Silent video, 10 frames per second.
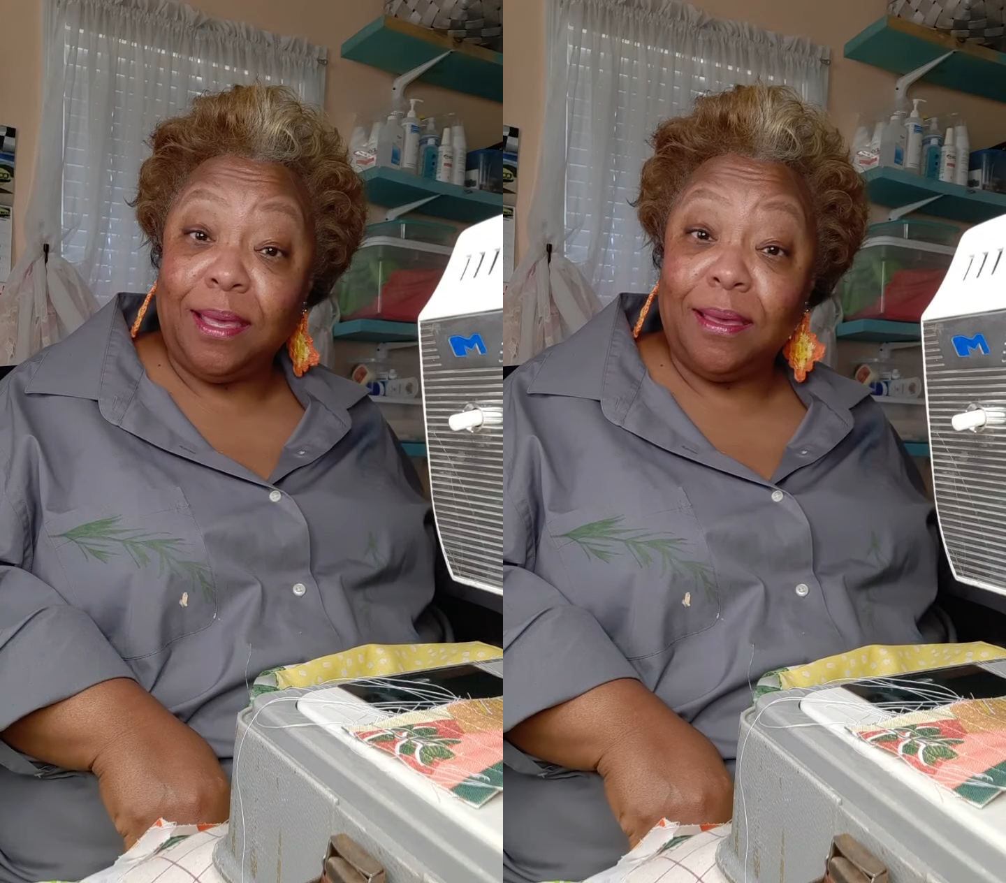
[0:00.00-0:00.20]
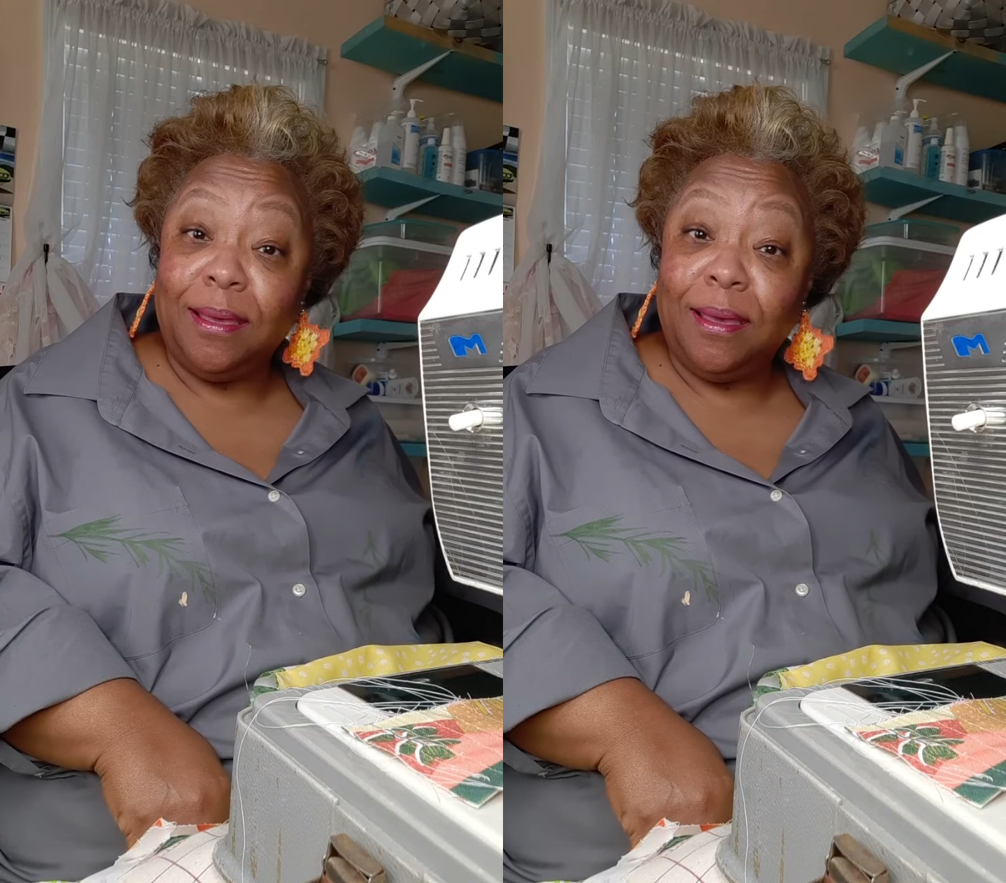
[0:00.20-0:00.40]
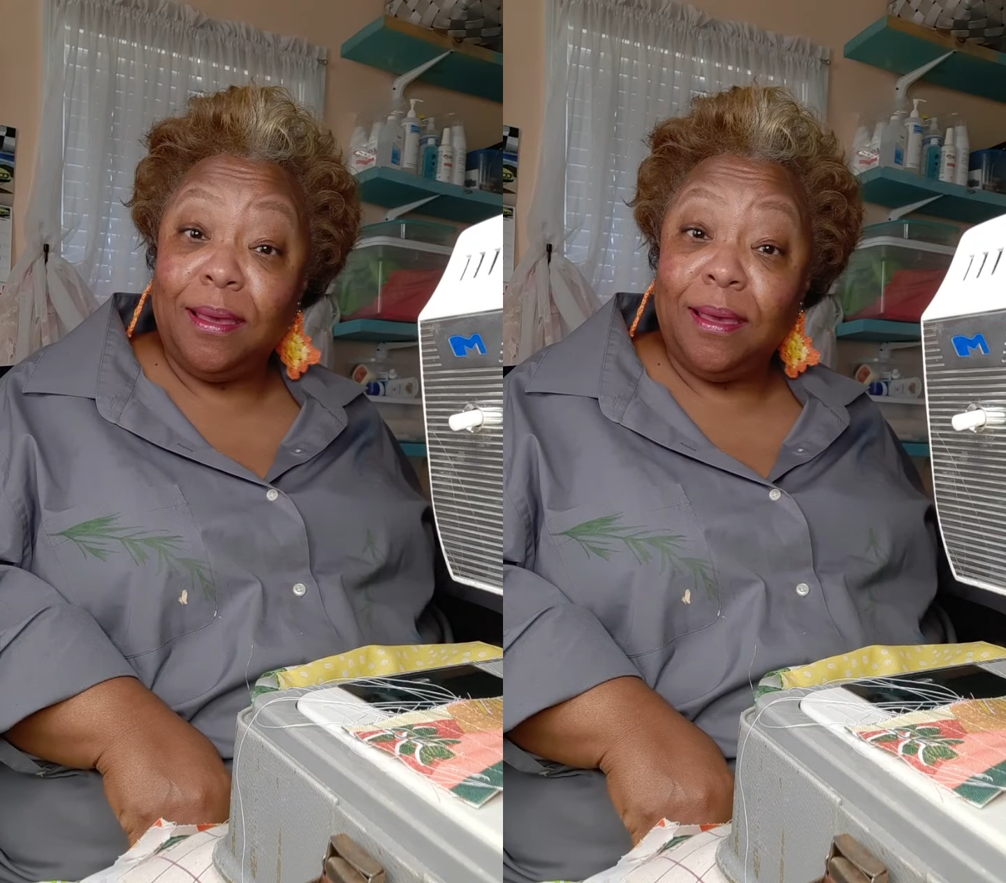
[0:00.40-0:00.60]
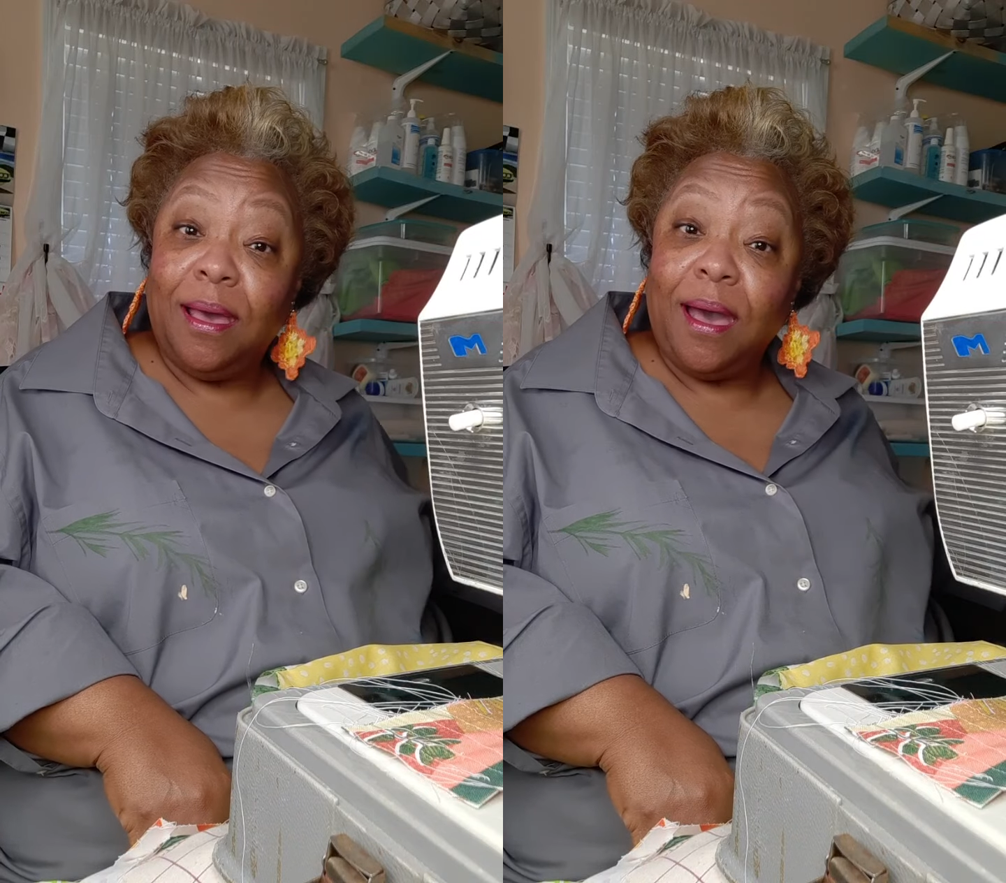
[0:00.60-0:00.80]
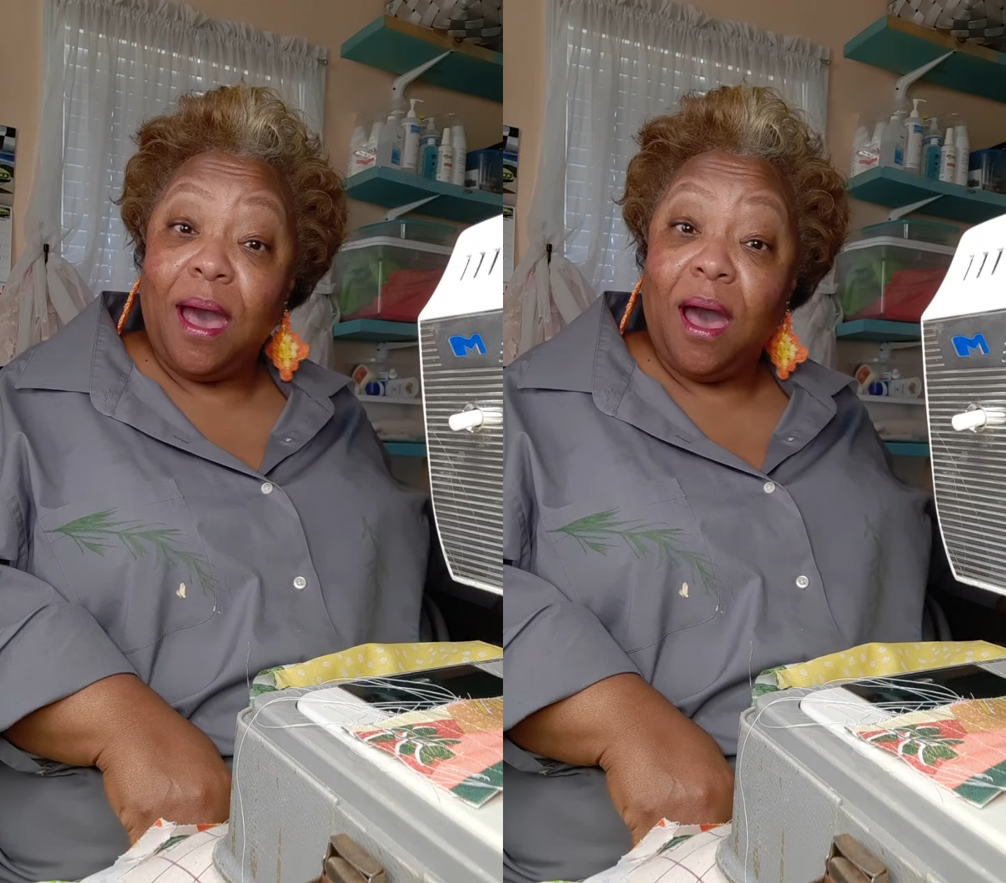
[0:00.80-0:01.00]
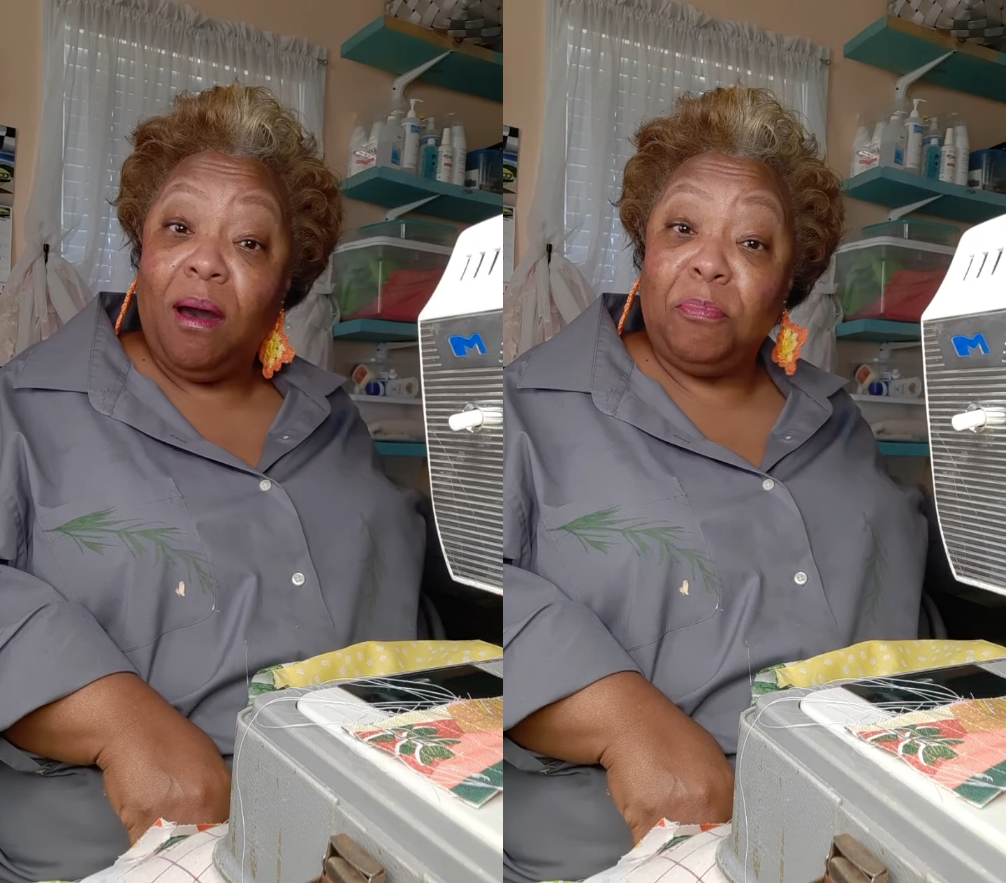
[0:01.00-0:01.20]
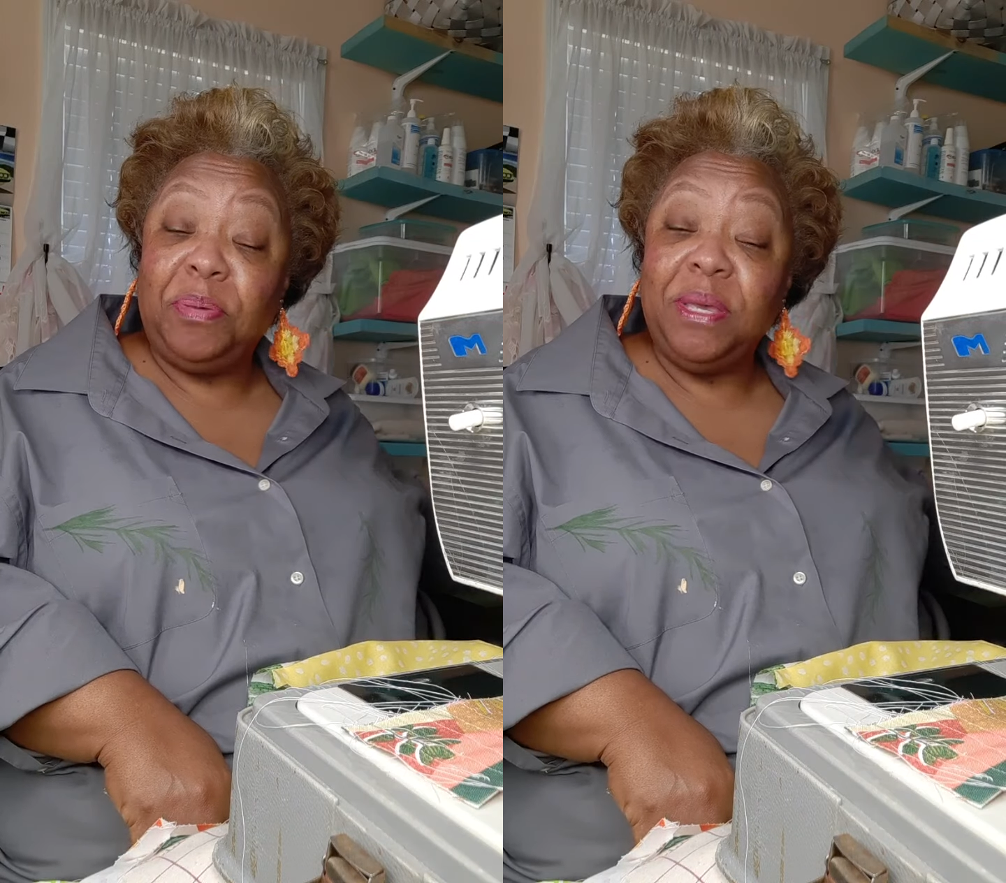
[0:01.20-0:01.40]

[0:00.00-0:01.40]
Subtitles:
saving